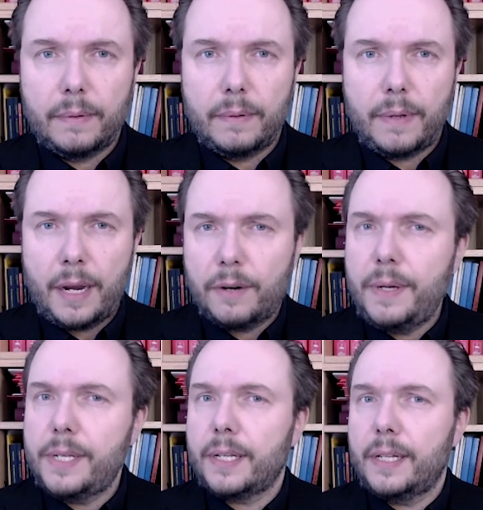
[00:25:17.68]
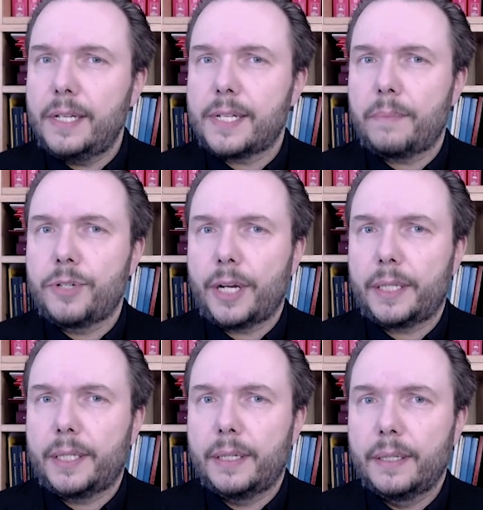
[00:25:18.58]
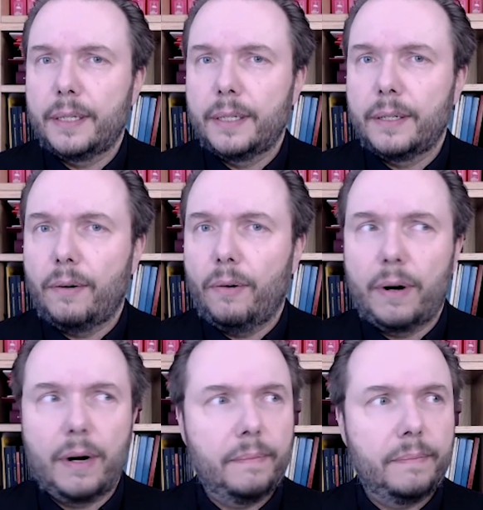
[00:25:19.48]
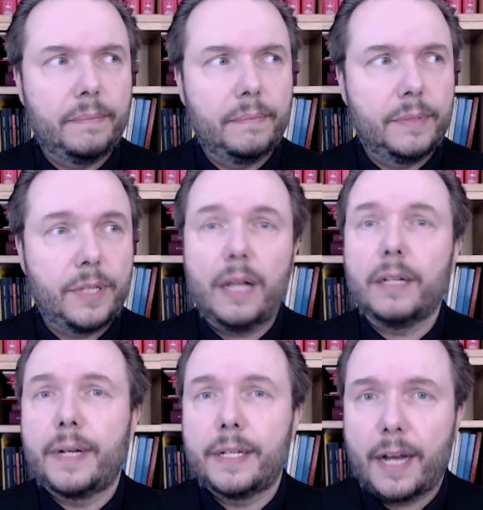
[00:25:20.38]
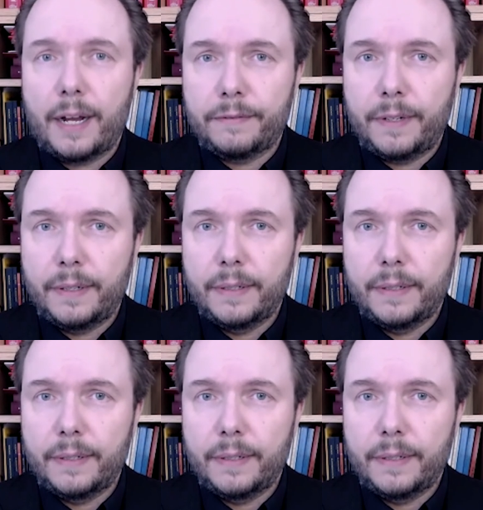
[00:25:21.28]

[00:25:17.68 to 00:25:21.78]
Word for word: increasingly subject or tolerant of